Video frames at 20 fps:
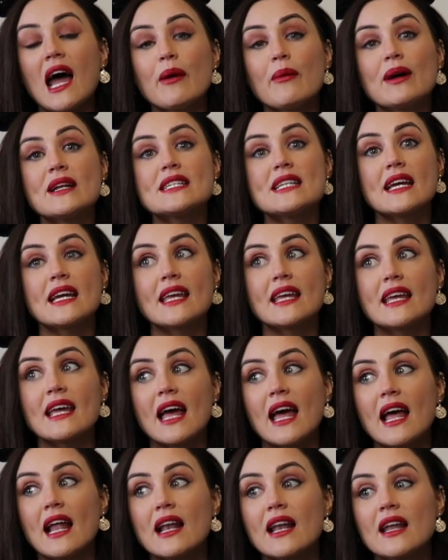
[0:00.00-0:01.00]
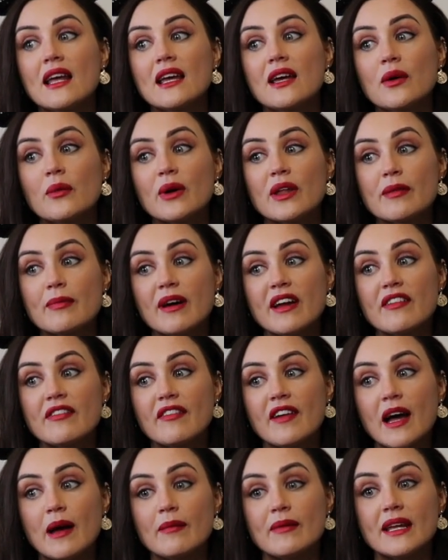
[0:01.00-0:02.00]
I went again with my
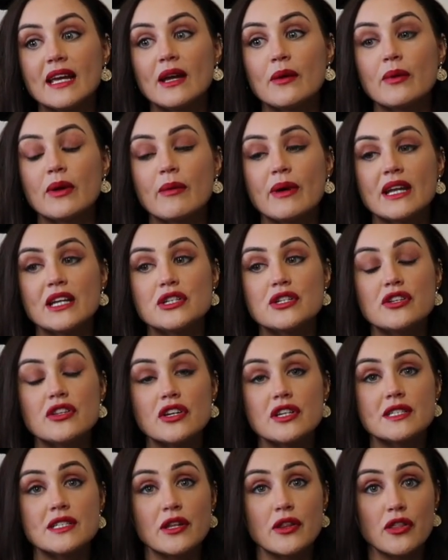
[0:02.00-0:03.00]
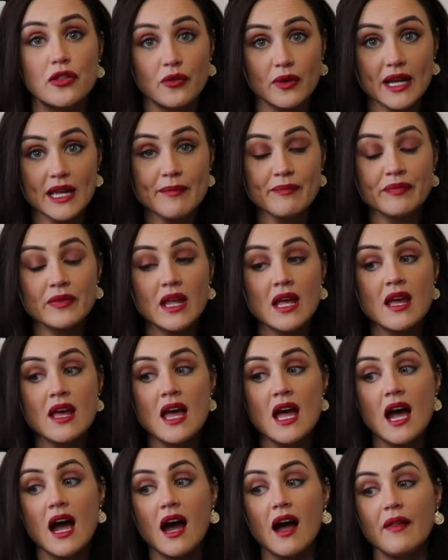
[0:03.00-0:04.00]
family. We went in 2003,
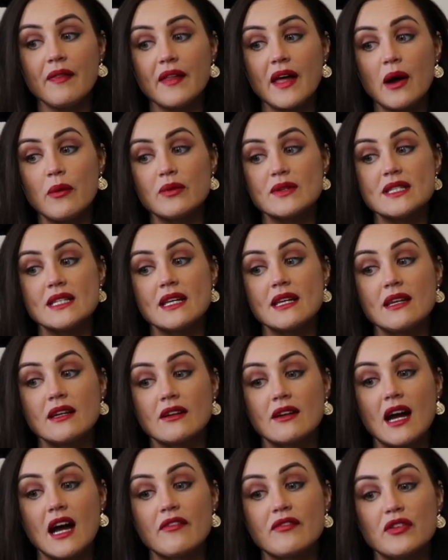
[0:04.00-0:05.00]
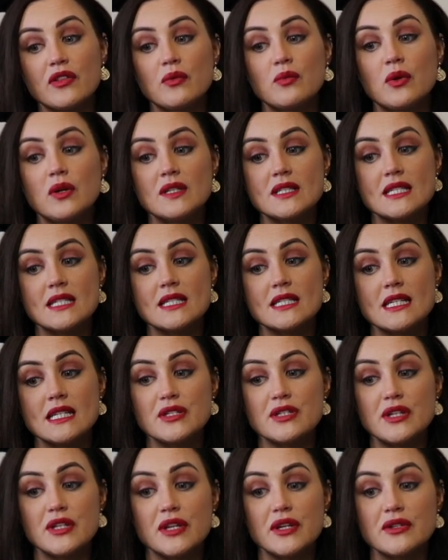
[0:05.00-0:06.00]
and that was the year after the Walt Disney
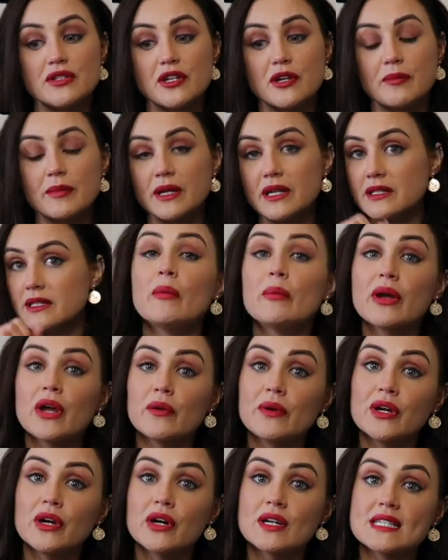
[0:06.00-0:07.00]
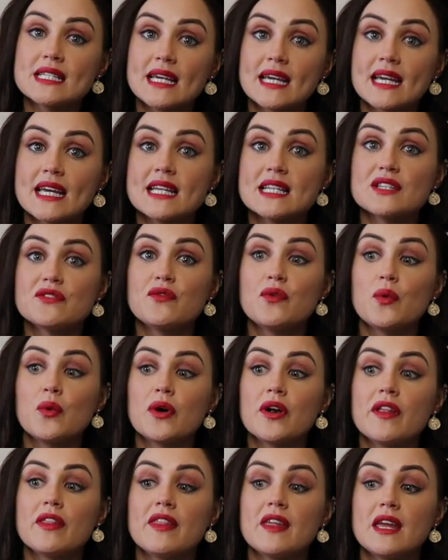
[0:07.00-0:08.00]
Studios opened, but we only got tickets
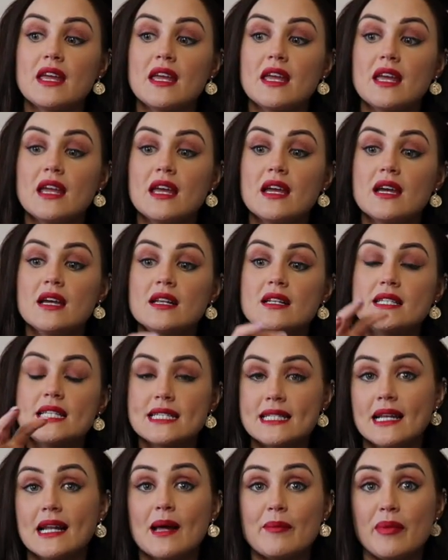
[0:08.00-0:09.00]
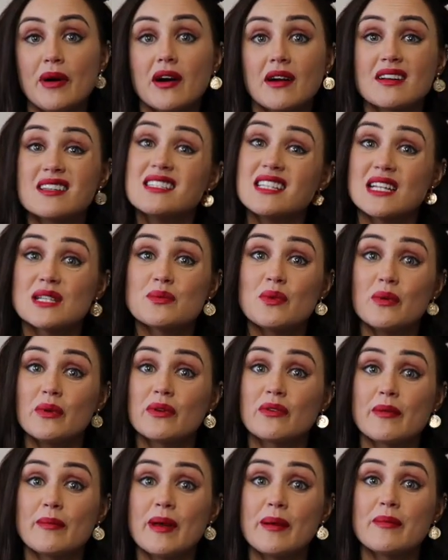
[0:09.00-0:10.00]
for the Disneyland park because that's what we
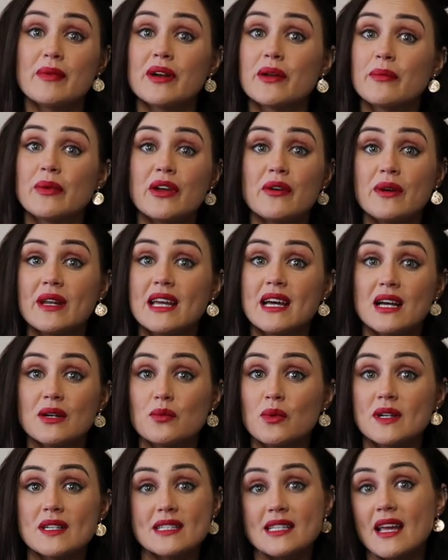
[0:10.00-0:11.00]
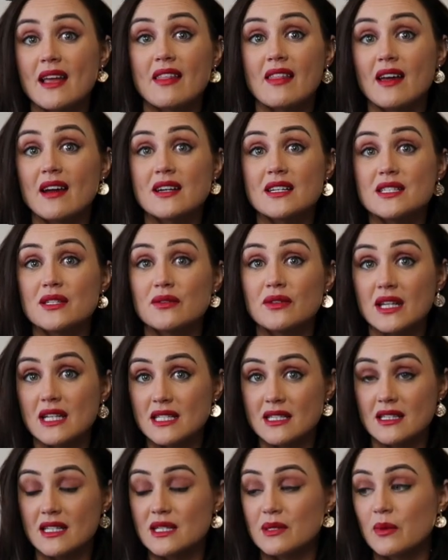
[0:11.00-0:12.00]
remembered, and we only had one day there, so
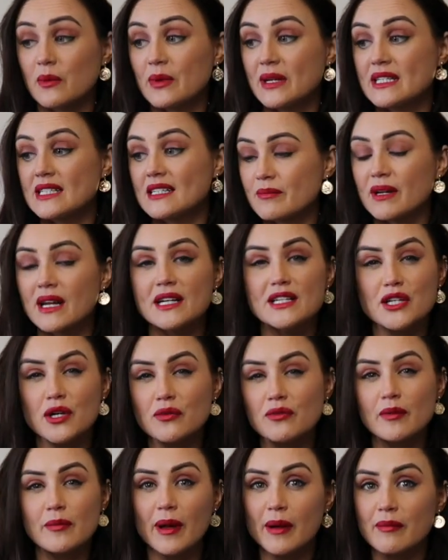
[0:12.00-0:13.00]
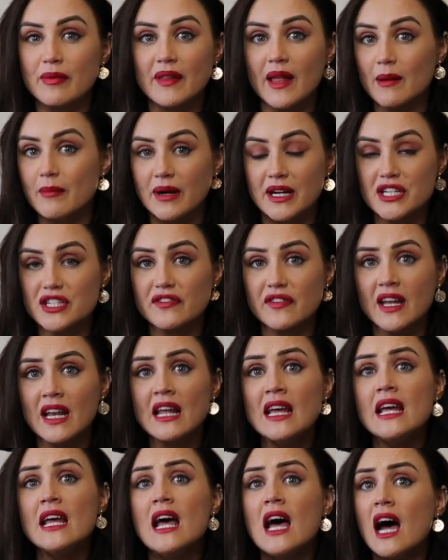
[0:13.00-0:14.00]
that's what we did. But I don't remember that much of it.
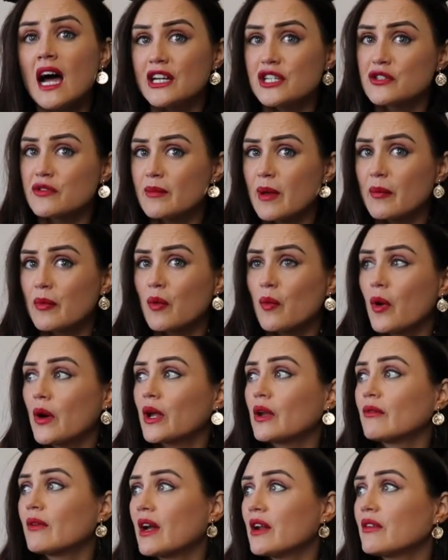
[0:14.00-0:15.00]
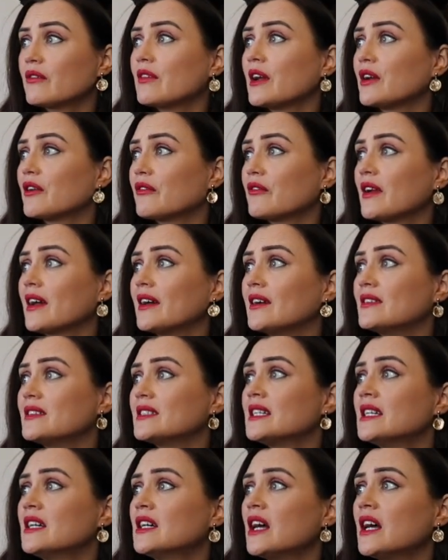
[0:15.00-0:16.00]
I just remember walking around and round and round,
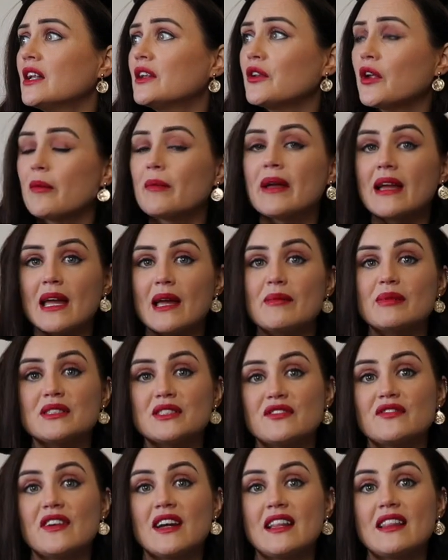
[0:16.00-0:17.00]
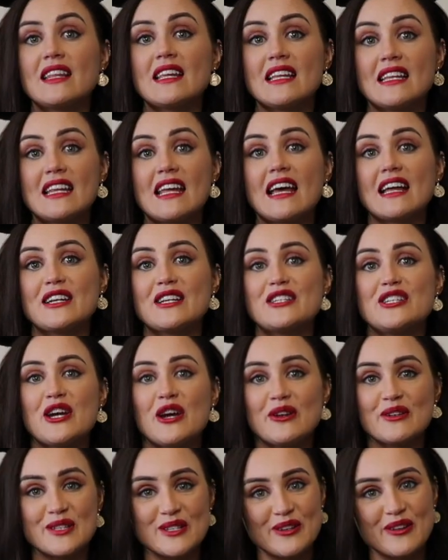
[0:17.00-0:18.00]
not being able to find the Indiana
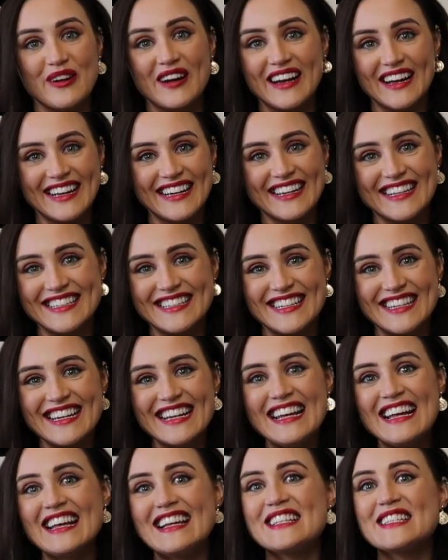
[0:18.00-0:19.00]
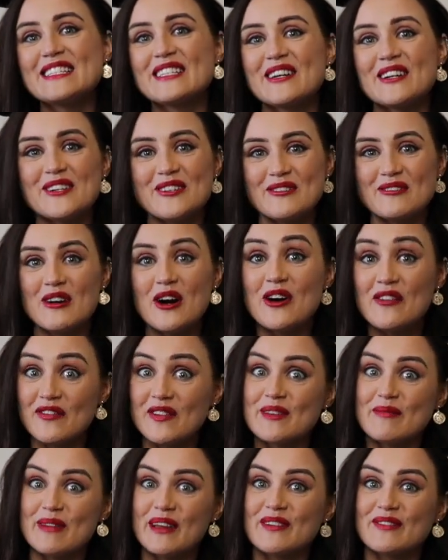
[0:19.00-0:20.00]
Jones ride. So
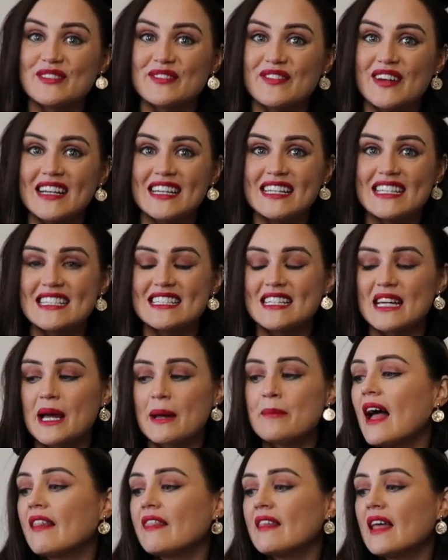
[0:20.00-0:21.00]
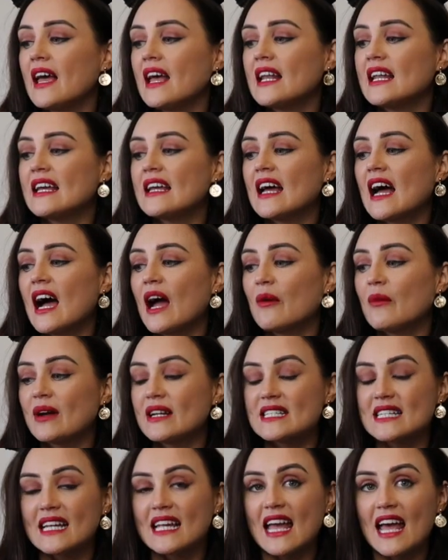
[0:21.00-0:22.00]
hopefully I'll be able to find it this time. And then I
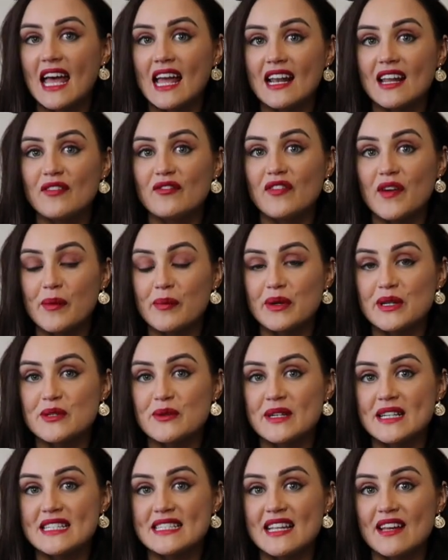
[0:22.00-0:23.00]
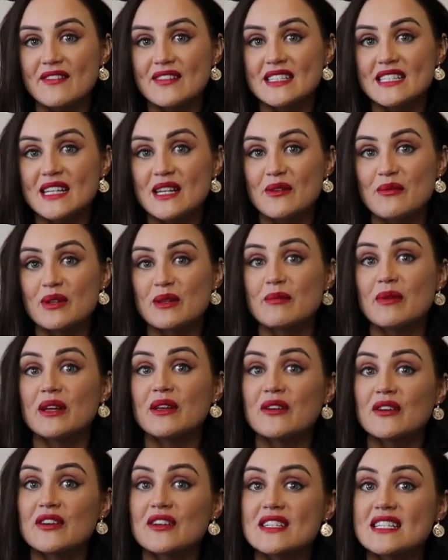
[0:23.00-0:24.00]
went again in February 2017 with my
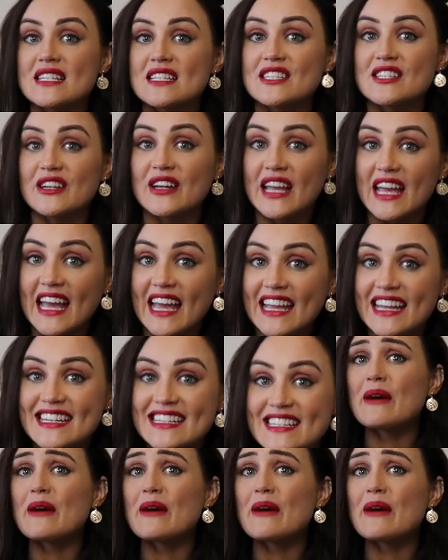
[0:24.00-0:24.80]
younger sister Kate.